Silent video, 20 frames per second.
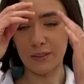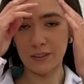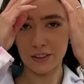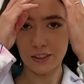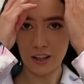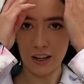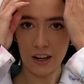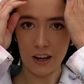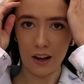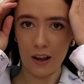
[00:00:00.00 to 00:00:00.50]

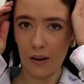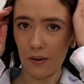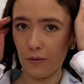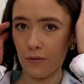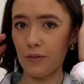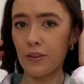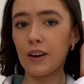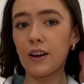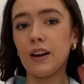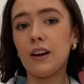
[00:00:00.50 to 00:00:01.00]
which I
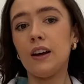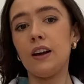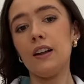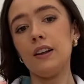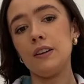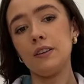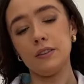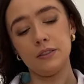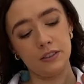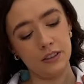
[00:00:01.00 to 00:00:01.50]
love,
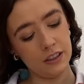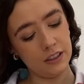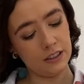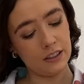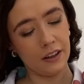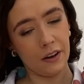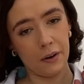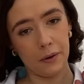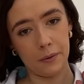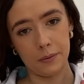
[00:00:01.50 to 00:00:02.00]
little
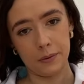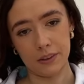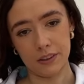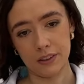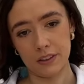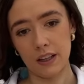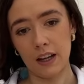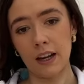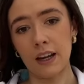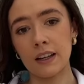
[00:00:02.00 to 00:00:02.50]
detail I want
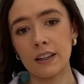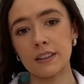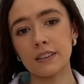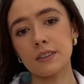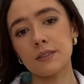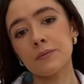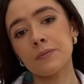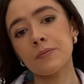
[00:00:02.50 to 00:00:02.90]
to add.